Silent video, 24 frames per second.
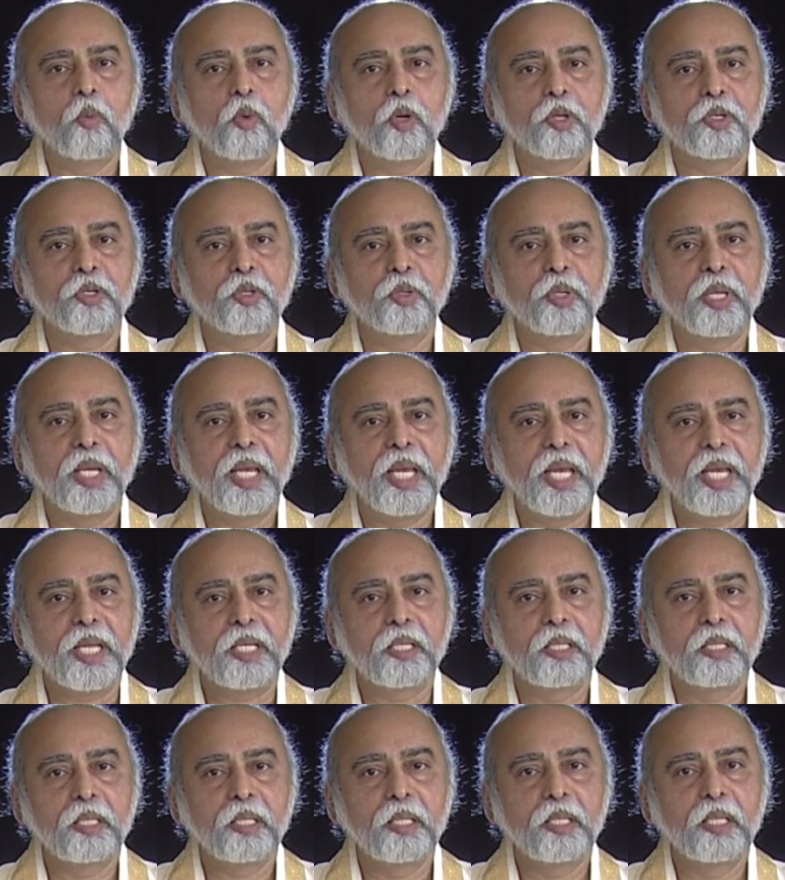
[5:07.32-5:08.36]
what you
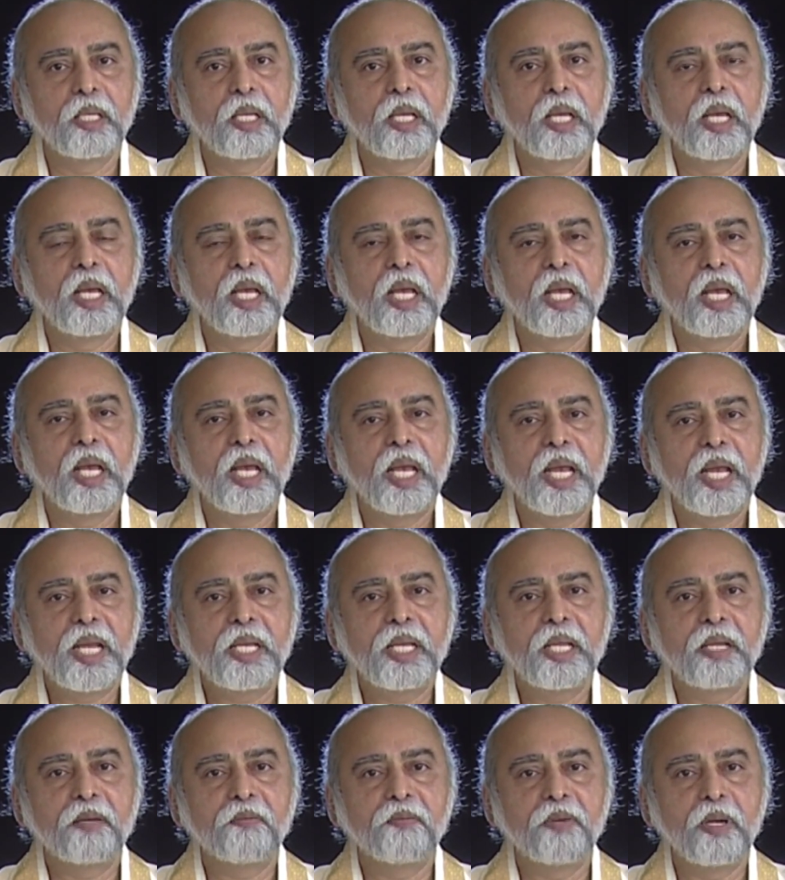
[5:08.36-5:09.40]
hate.
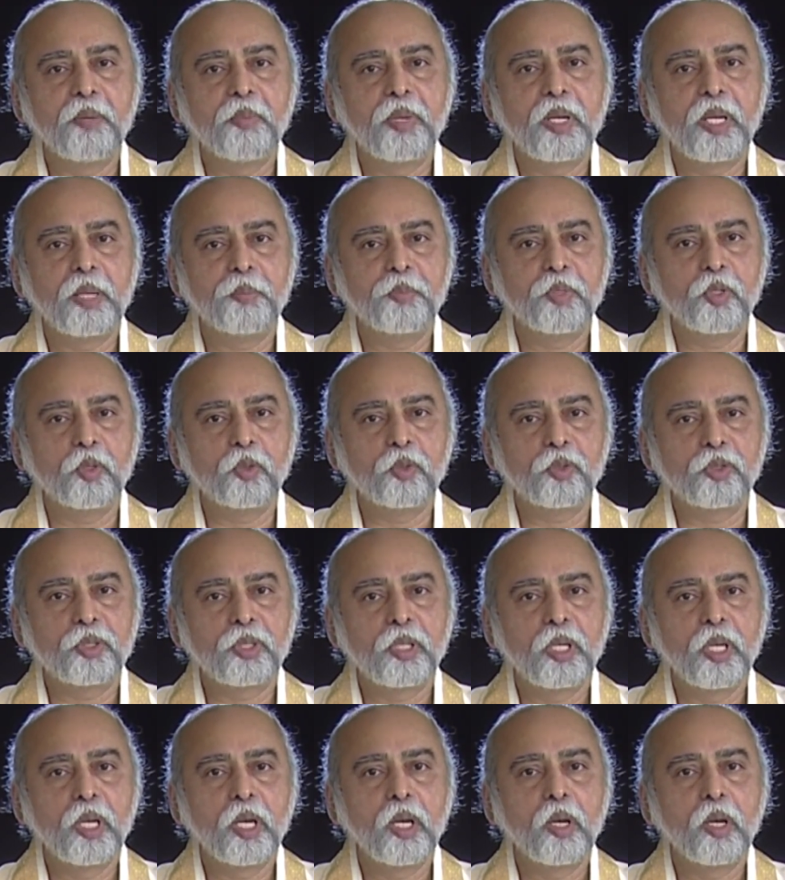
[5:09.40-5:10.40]
Hating verbal abuse